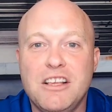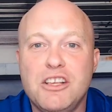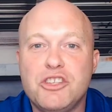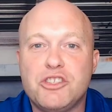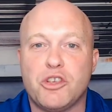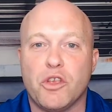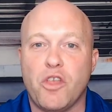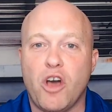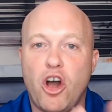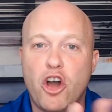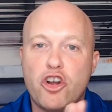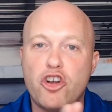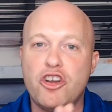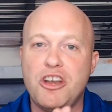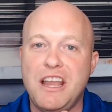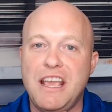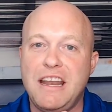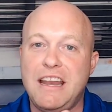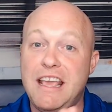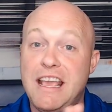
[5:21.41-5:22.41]
So the
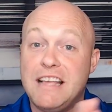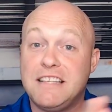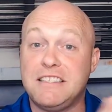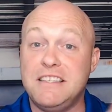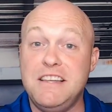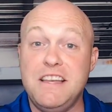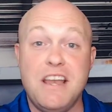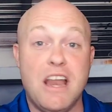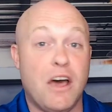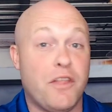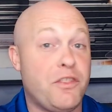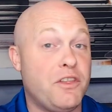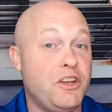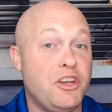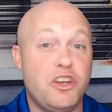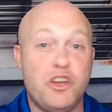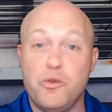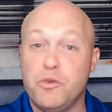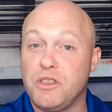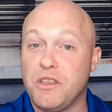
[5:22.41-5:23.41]
180 has nothing
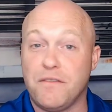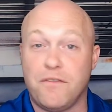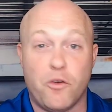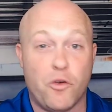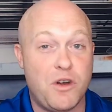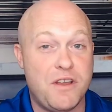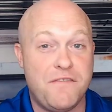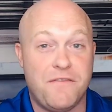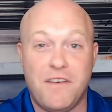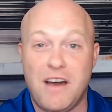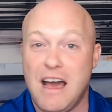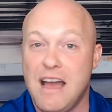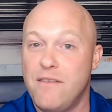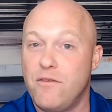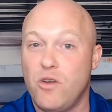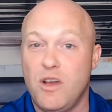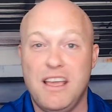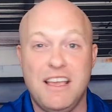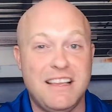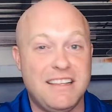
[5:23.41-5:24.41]
to do with the
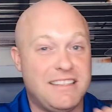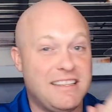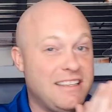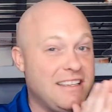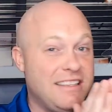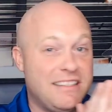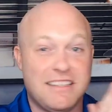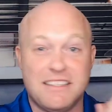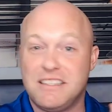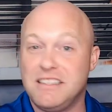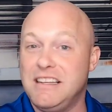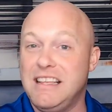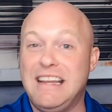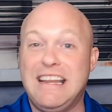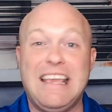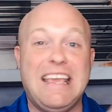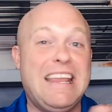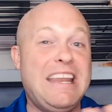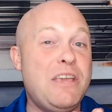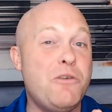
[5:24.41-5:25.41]
45, right? It doesn't in
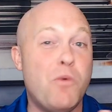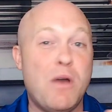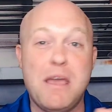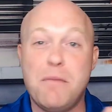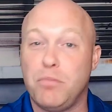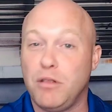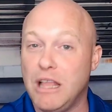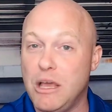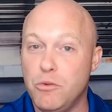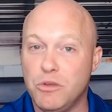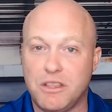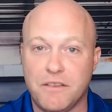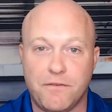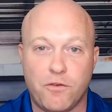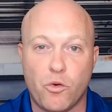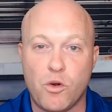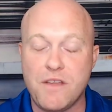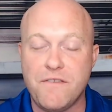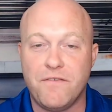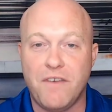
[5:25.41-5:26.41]
any way play with the
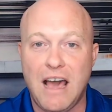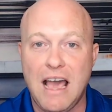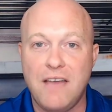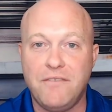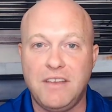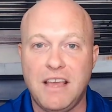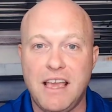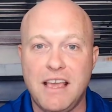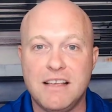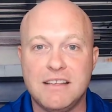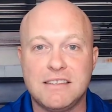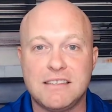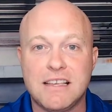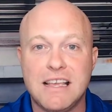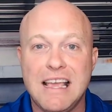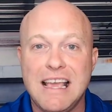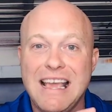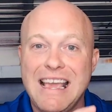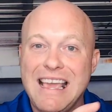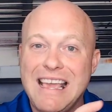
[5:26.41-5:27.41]
45 days.
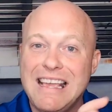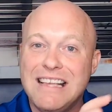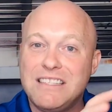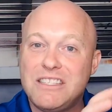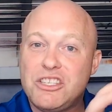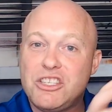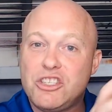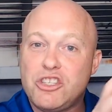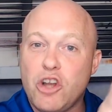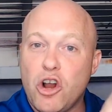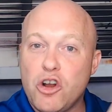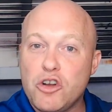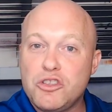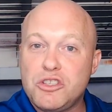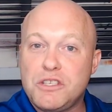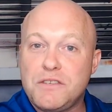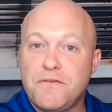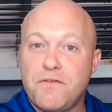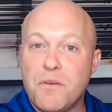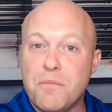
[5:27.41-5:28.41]
It
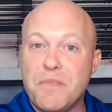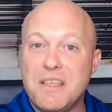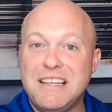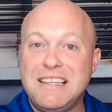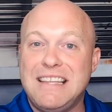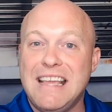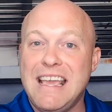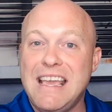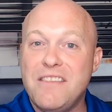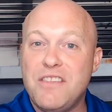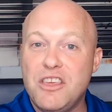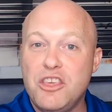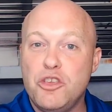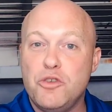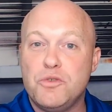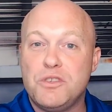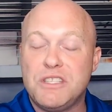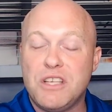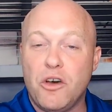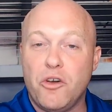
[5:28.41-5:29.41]
starts from the day that
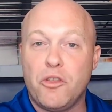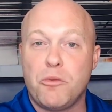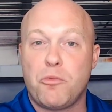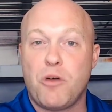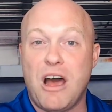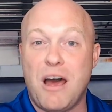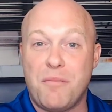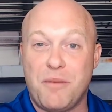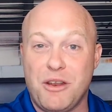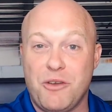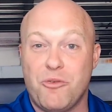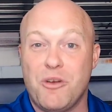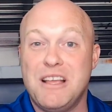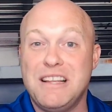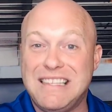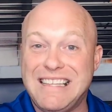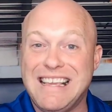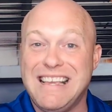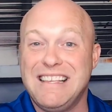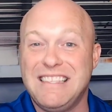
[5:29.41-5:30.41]
you sell the property,
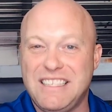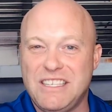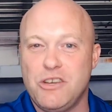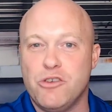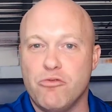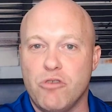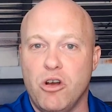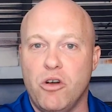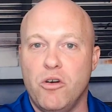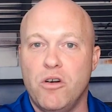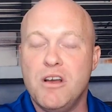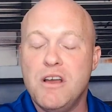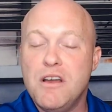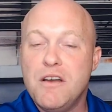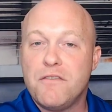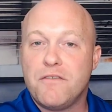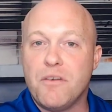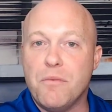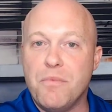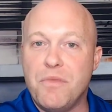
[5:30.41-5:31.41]
right? Day 0.
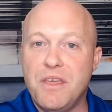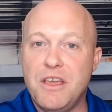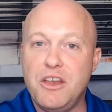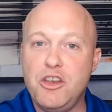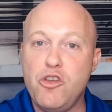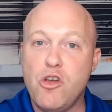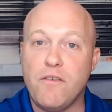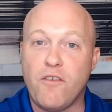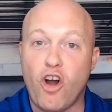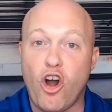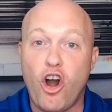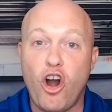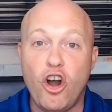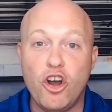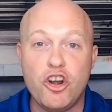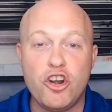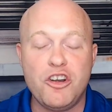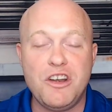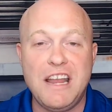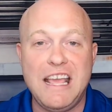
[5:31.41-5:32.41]
From then you have
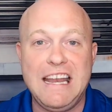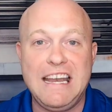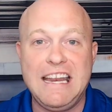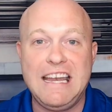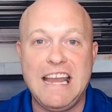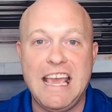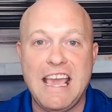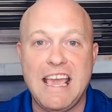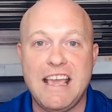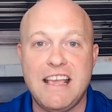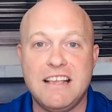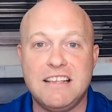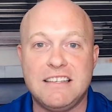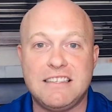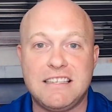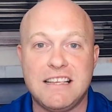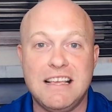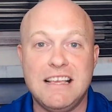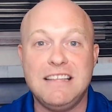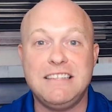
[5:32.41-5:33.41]
180
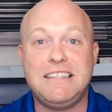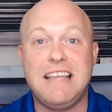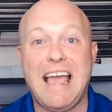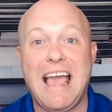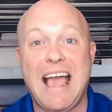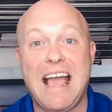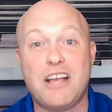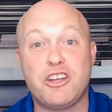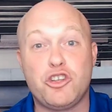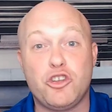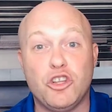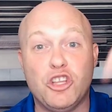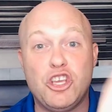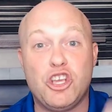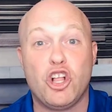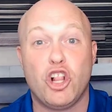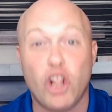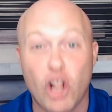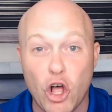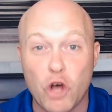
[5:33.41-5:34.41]
days to actually
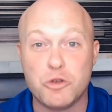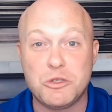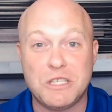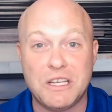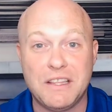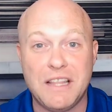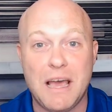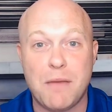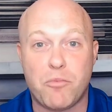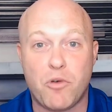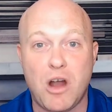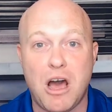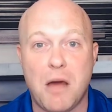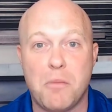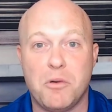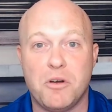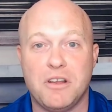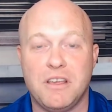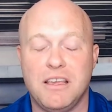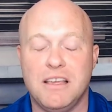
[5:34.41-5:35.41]
close on that
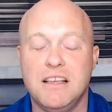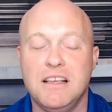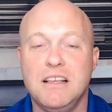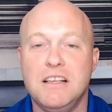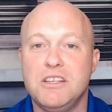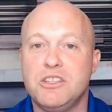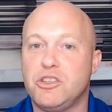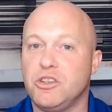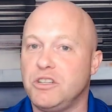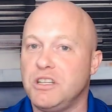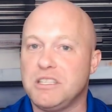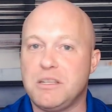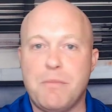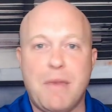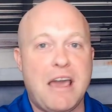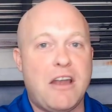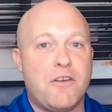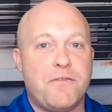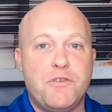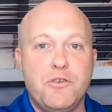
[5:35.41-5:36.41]
property. So it doesn't
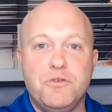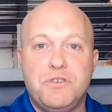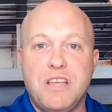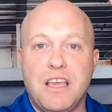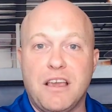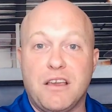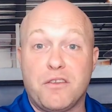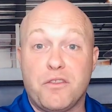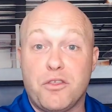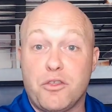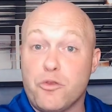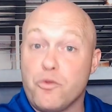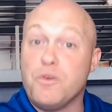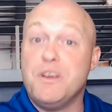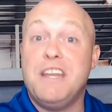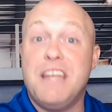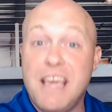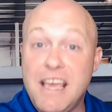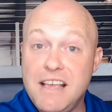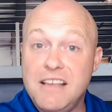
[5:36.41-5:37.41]
matter if you take
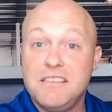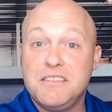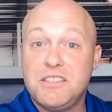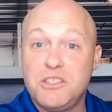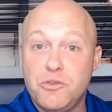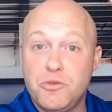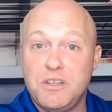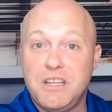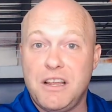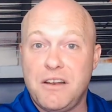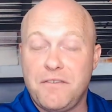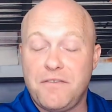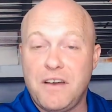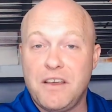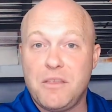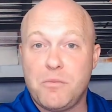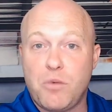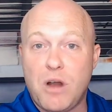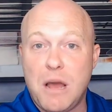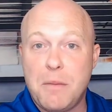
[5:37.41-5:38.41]
3 days to identify
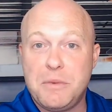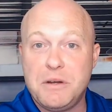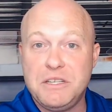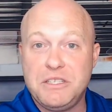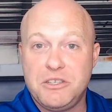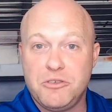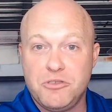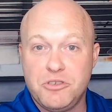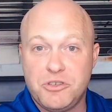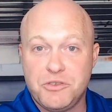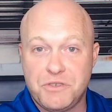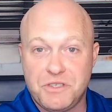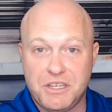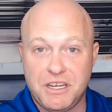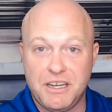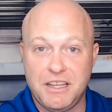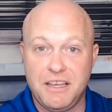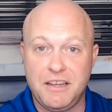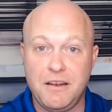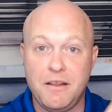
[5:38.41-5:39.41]
the properties you're
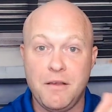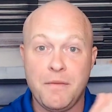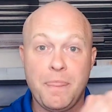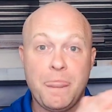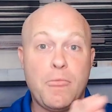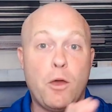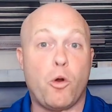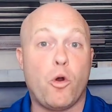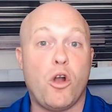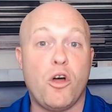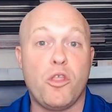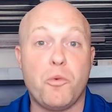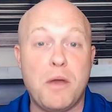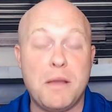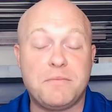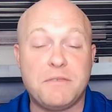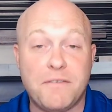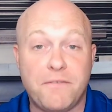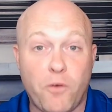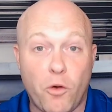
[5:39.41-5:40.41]
interested in or all the way
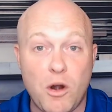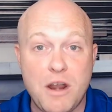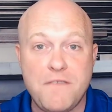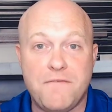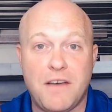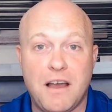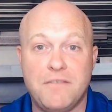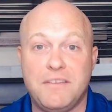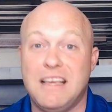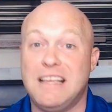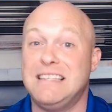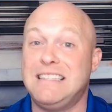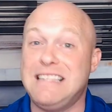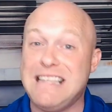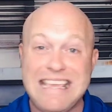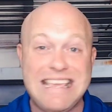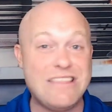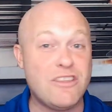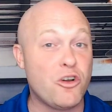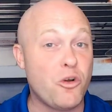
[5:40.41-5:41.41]
up to 45 days.
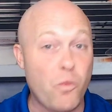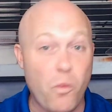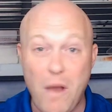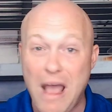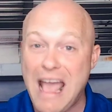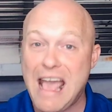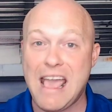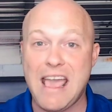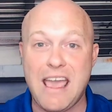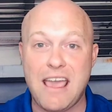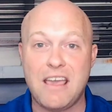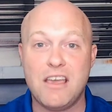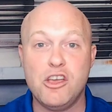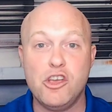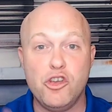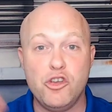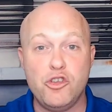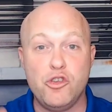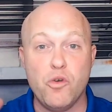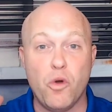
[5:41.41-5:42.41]
Either way,
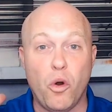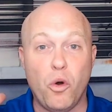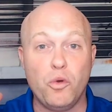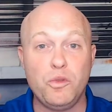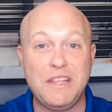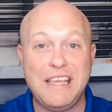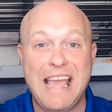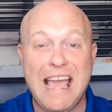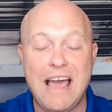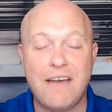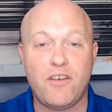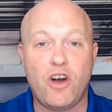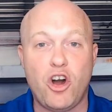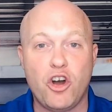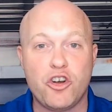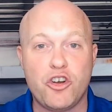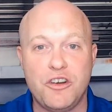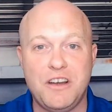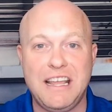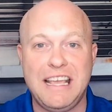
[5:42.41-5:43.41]
you only have
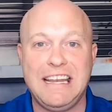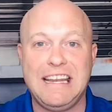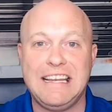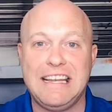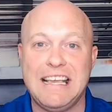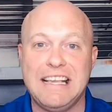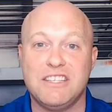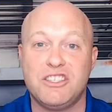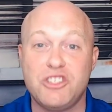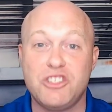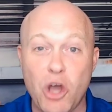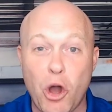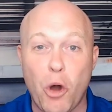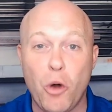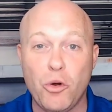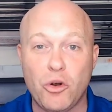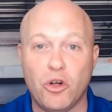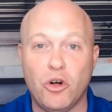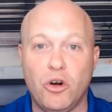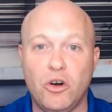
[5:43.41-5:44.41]
180 days
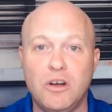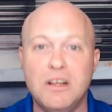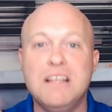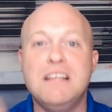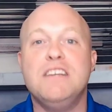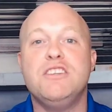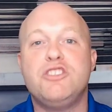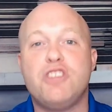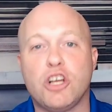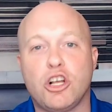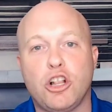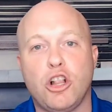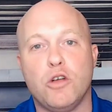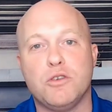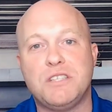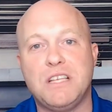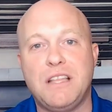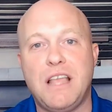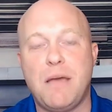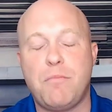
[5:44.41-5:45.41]
total to
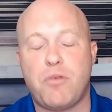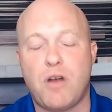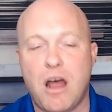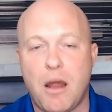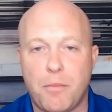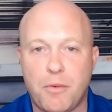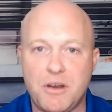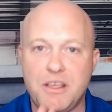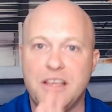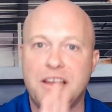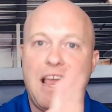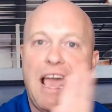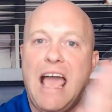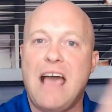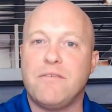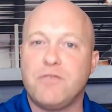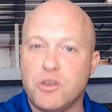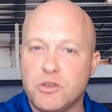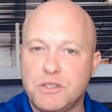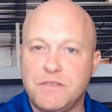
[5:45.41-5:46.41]
close on that property and
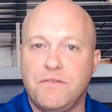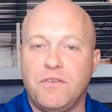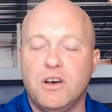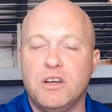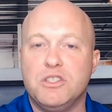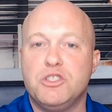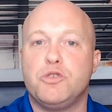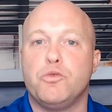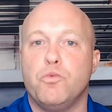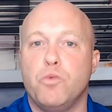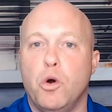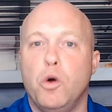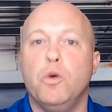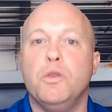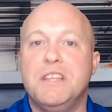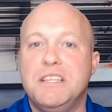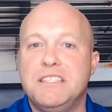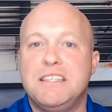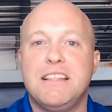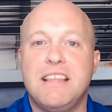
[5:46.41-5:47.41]
have those funds
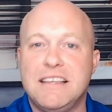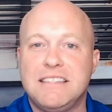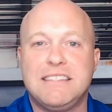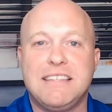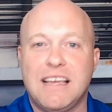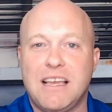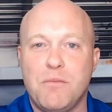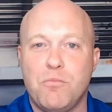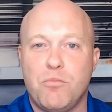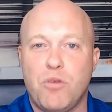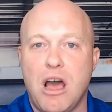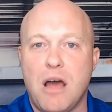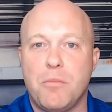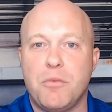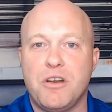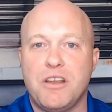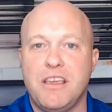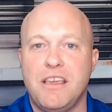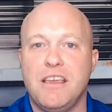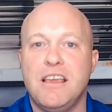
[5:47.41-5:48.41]
rolled into that second
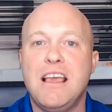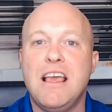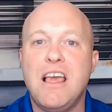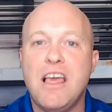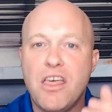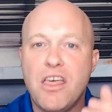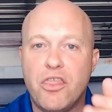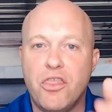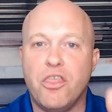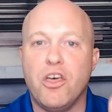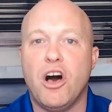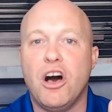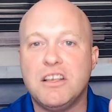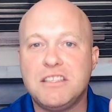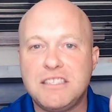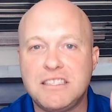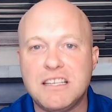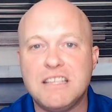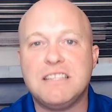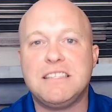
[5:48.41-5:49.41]
property,
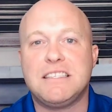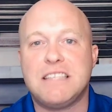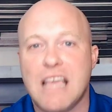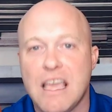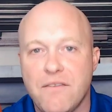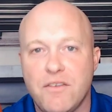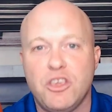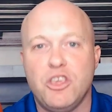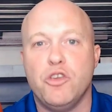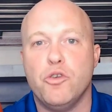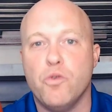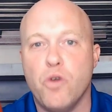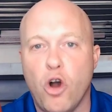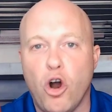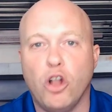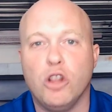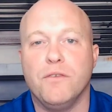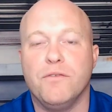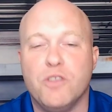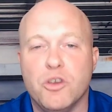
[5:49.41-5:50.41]
thus saving you
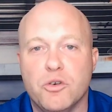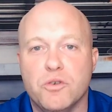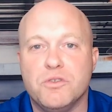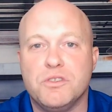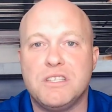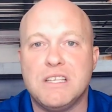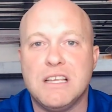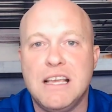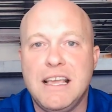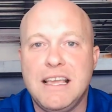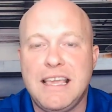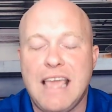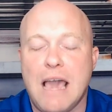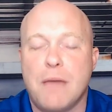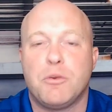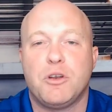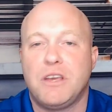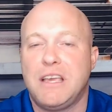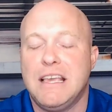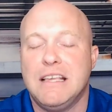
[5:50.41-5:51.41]
all of those
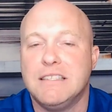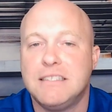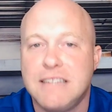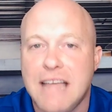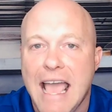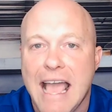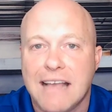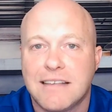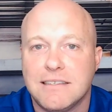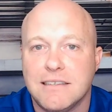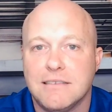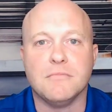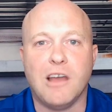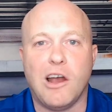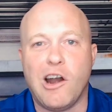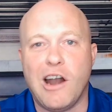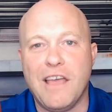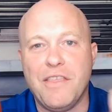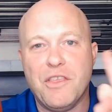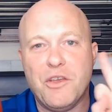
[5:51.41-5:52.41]
capital gains taxes.
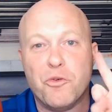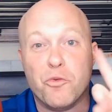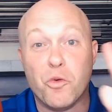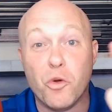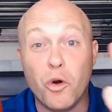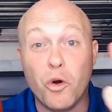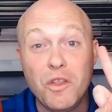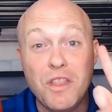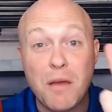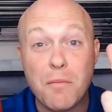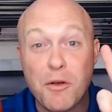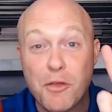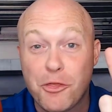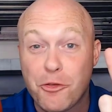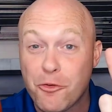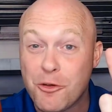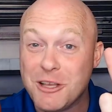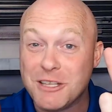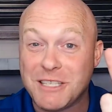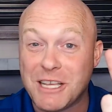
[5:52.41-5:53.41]
All right, and then rule number
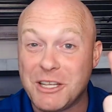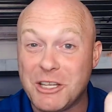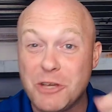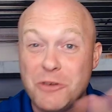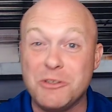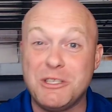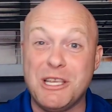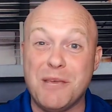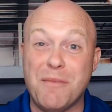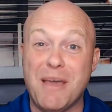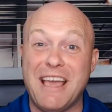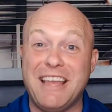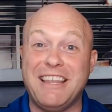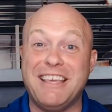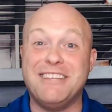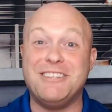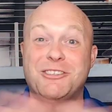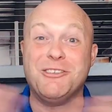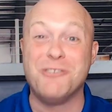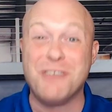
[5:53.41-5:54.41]
3 is a doozy, man.
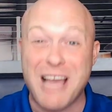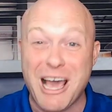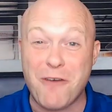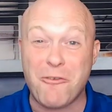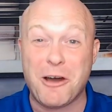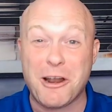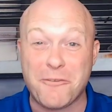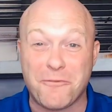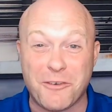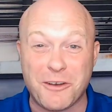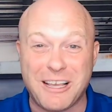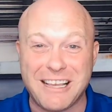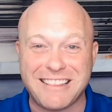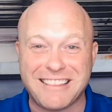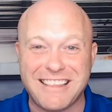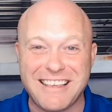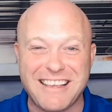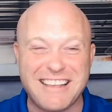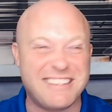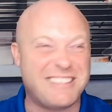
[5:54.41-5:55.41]
You do not want to
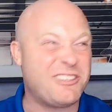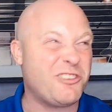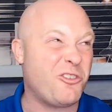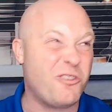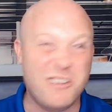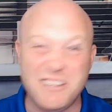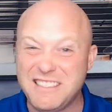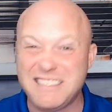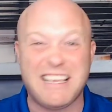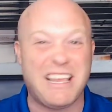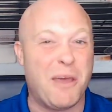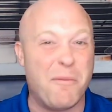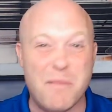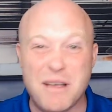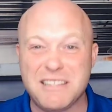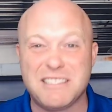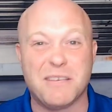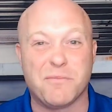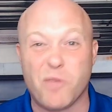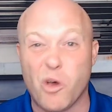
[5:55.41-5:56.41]
forget this or it's going to
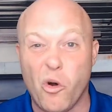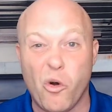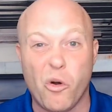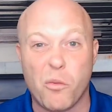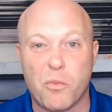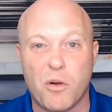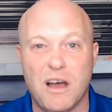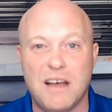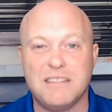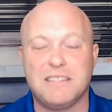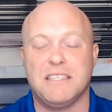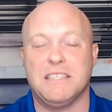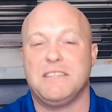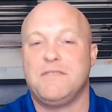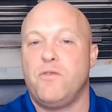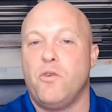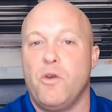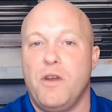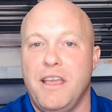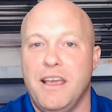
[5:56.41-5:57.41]
mess up the whole process
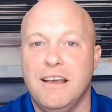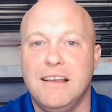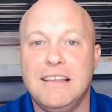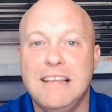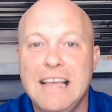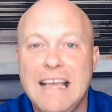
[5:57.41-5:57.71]
for you.